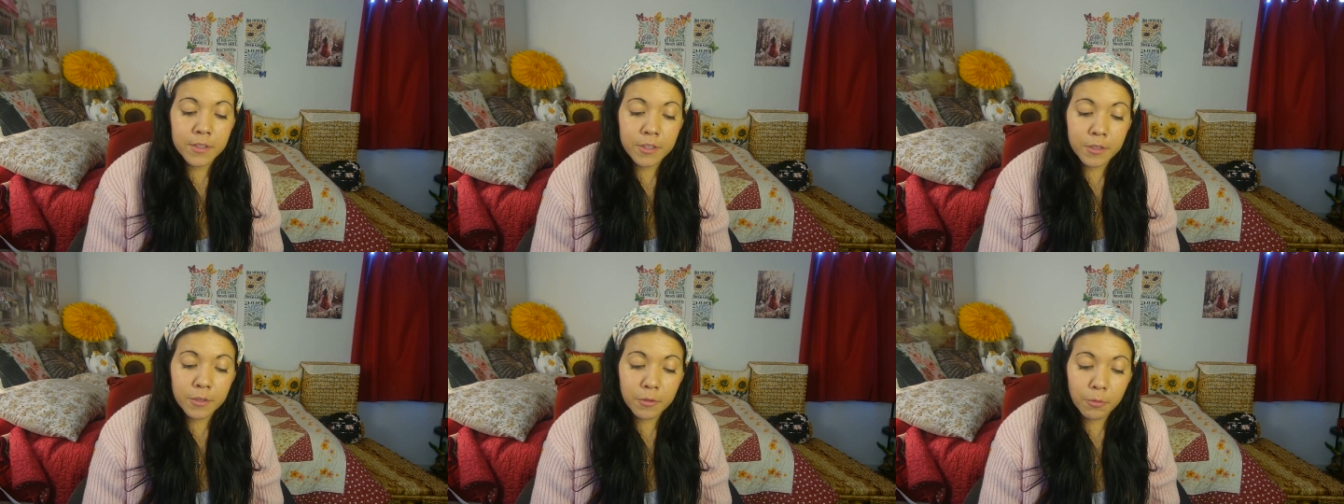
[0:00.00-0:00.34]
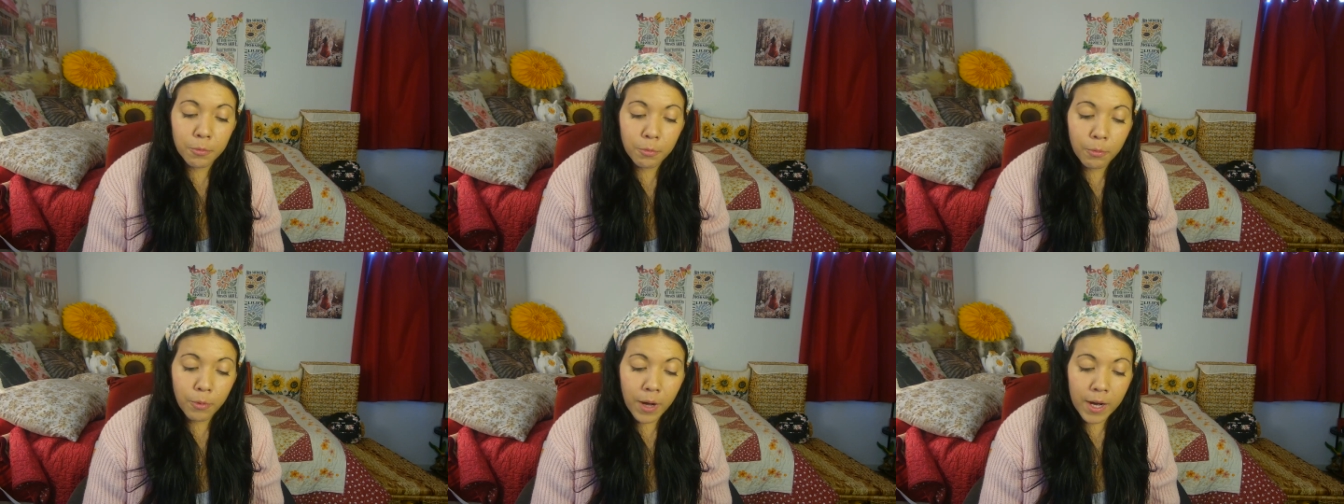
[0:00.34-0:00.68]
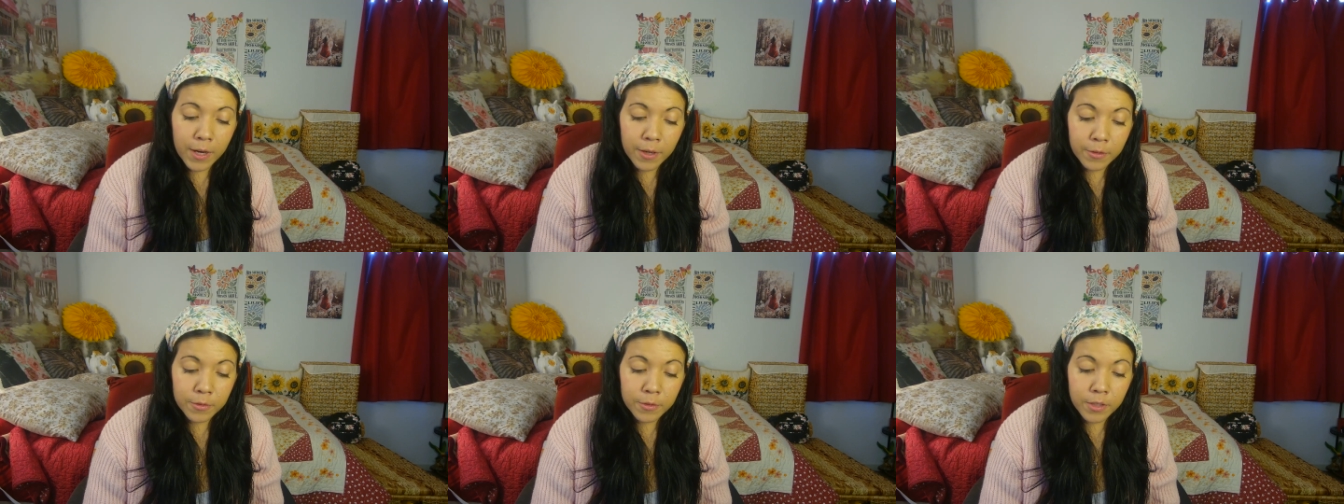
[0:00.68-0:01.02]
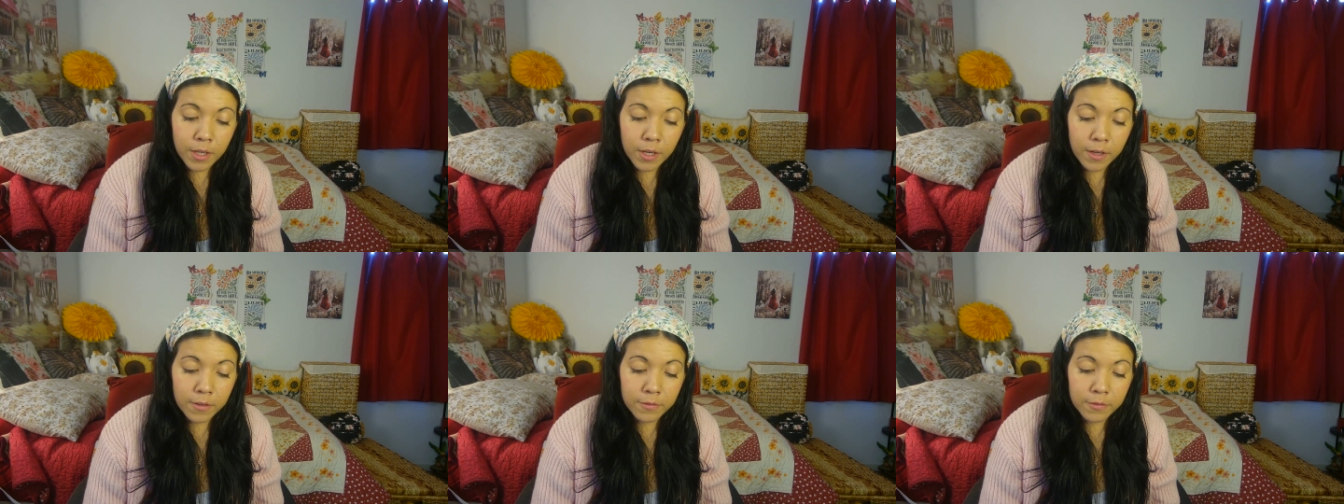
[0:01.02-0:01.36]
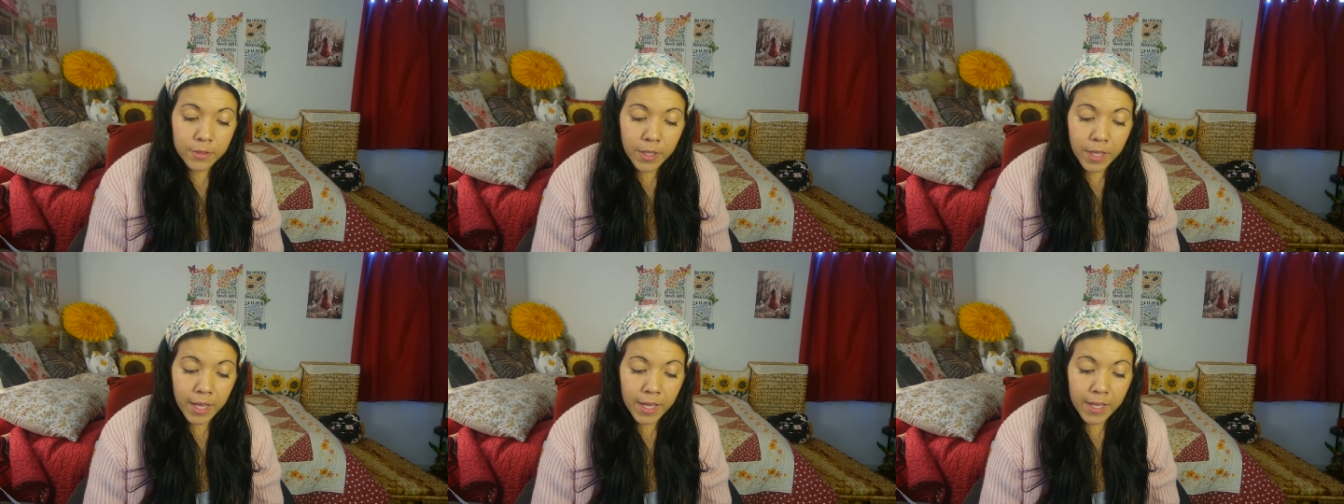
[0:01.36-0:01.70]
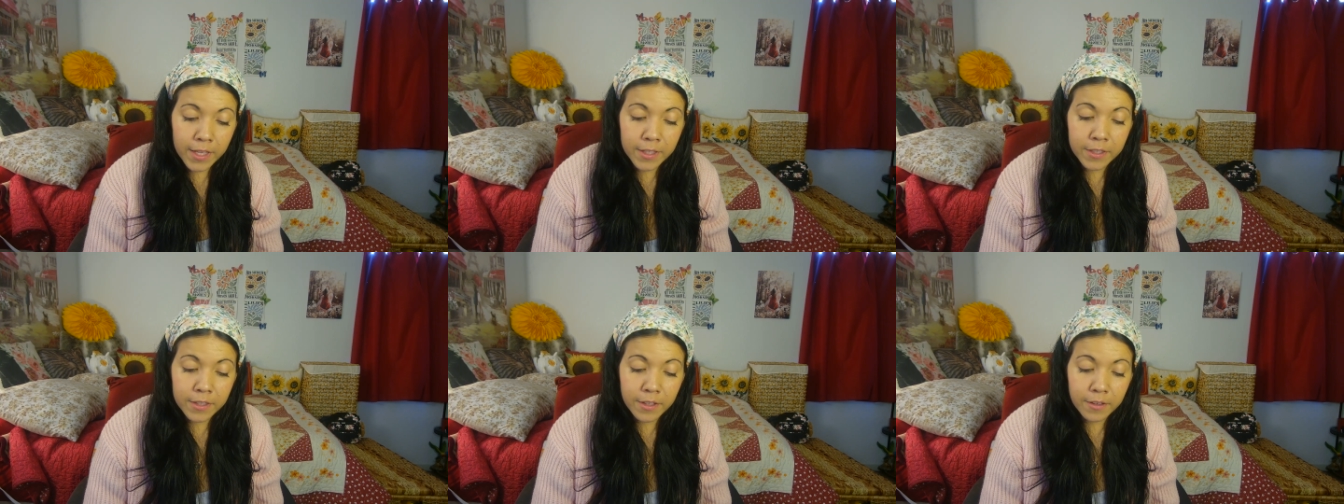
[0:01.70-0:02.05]
the crown of the
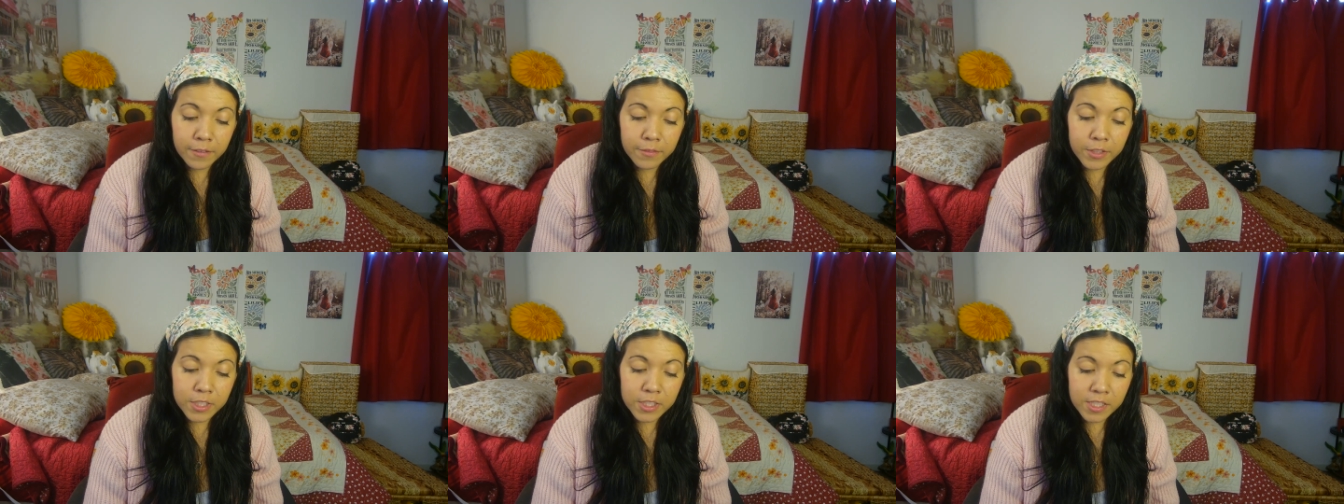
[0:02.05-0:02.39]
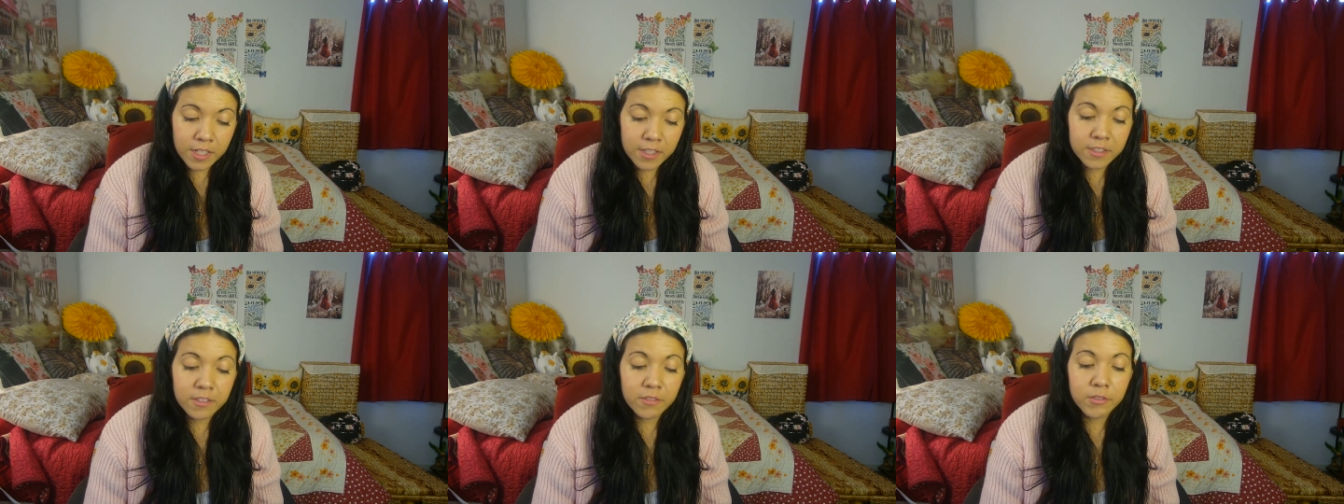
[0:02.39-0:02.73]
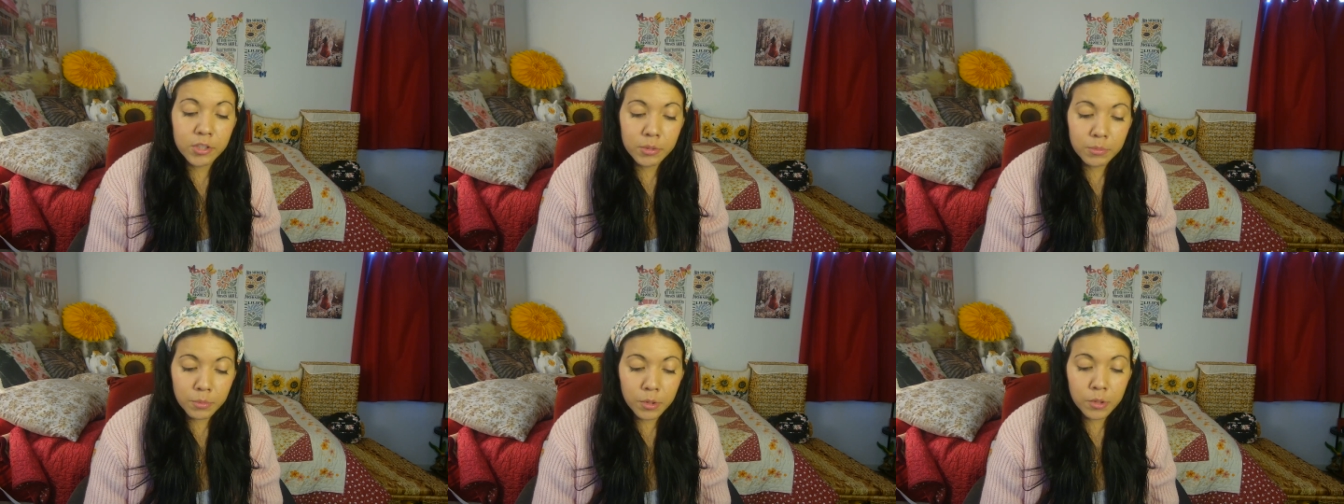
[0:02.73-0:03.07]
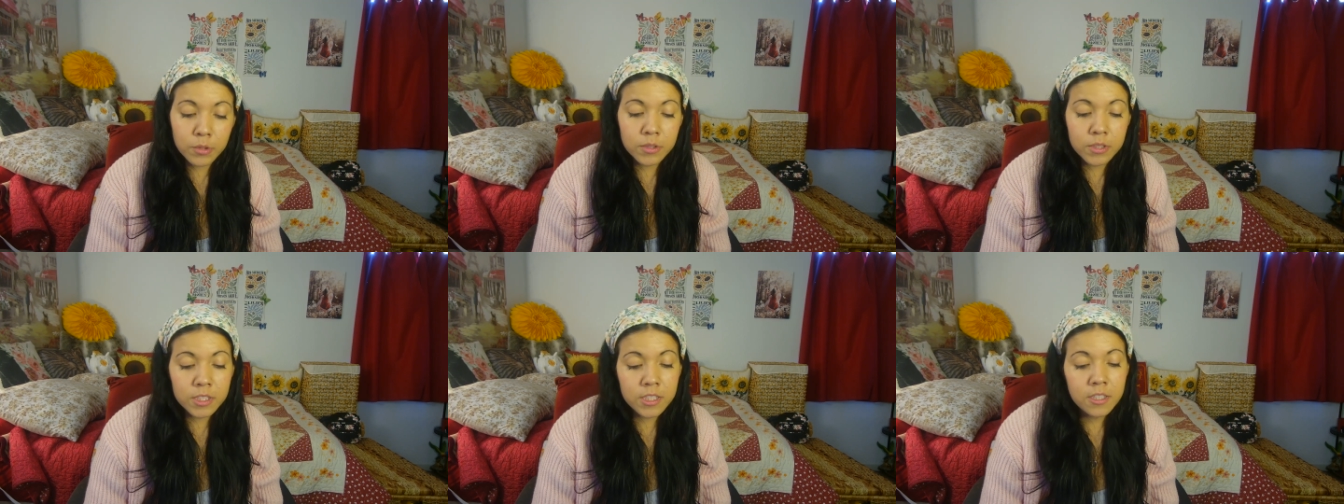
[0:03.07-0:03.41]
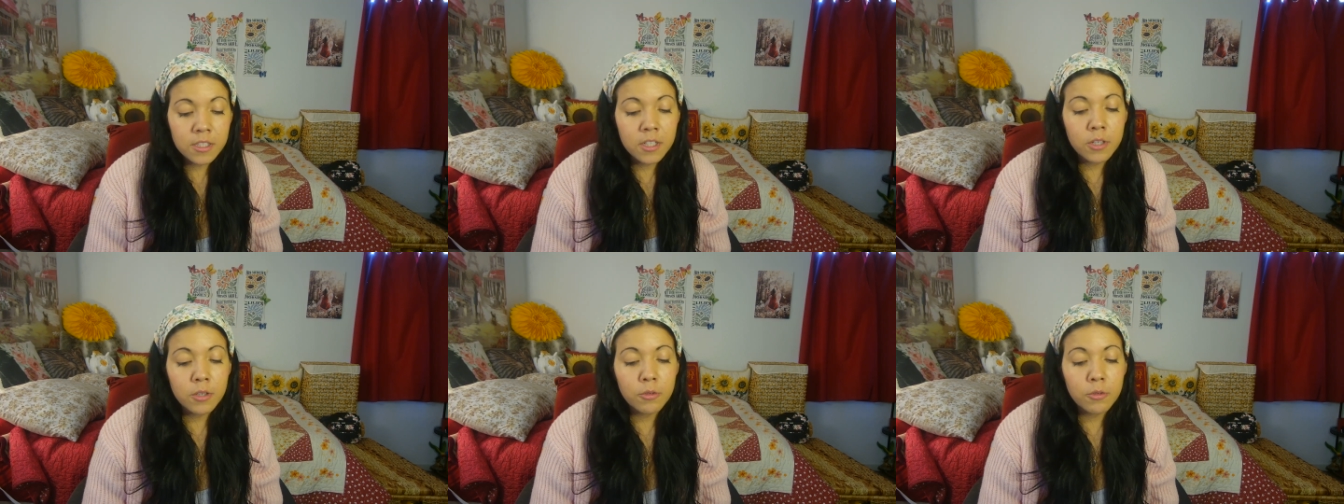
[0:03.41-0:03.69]
head of the sons of tumult.